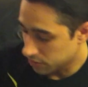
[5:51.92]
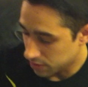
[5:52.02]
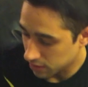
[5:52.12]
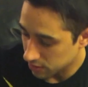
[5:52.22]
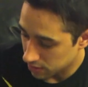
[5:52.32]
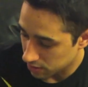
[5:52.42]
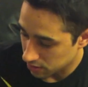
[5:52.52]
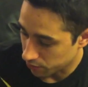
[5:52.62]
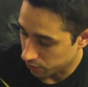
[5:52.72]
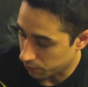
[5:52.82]
those things,
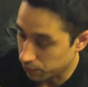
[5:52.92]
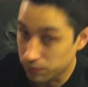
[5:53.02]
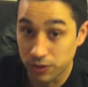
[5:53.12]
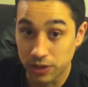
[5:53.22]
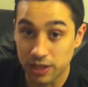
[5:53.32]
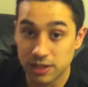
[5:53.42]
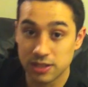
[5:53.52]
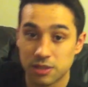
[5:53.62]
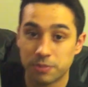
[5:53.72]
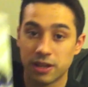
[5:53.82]
you need
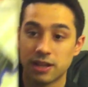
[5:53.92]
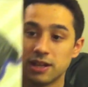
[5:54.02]
this to play